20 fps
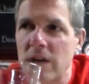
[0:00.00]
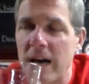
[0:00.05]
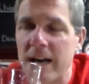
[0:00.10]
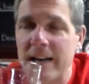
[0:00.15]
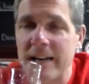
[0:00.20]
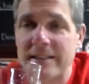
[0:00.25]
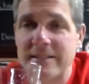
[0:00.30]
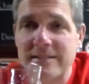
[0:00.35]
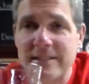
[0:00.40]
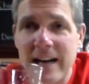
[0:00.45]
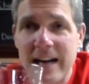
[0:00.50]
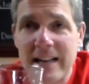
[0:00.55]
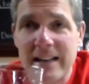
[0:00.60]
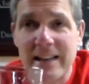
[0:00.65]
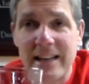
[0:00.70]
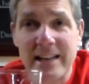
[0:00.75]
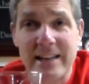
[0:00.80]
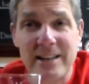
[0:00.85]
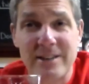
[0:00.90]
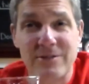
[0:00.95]
and it's not
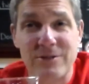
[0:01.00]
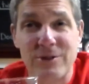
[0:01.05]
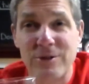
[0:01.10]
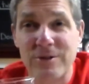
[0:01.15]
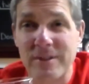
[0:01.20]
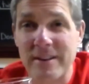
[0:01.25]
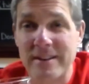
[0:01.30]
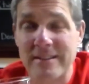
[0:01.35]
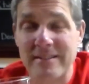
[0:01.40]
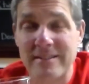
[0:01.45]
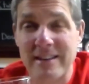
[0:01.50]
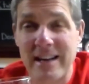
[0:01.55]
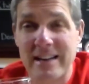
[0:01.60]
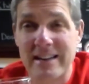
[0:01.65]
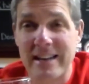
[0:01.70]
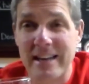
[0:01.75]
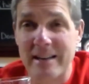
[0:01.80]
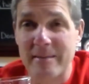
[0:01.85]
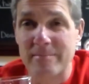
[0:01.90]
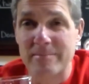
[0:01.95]
like it's not
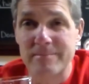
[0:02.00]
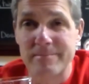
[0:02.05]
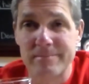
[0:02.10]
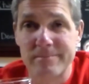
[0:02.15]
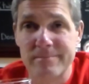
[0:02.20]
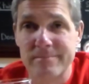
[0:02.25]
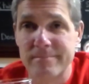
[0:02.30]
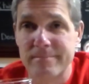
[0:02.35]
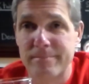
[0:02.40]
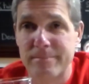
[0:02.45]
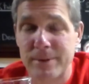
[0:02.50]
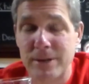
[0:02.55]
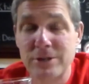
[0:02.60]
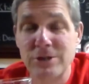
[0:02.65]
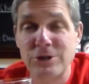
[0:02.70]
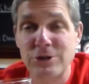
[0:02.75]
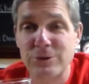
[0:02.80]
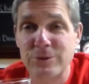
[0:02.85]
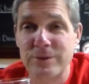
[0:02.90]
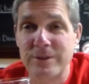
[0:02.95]
like
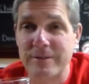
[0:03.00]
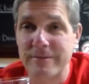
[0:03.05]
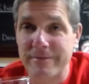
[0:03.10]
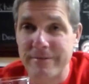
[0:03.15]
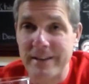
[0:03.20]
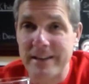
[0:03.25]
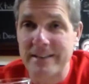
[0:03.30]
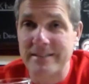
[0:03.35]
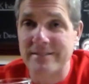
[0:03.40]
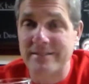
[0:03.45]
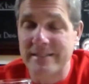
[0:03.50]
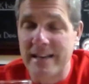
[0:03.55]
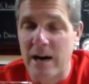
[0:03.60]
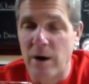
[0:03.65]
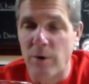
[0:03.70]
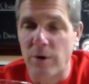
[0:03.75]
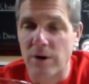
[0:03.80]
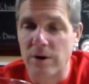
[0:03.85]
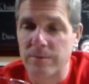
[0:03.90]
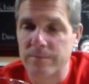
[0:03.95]
punch you in the face
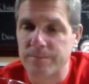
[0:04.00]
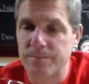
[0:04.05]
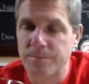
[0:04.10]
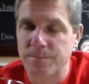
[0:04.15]
sour,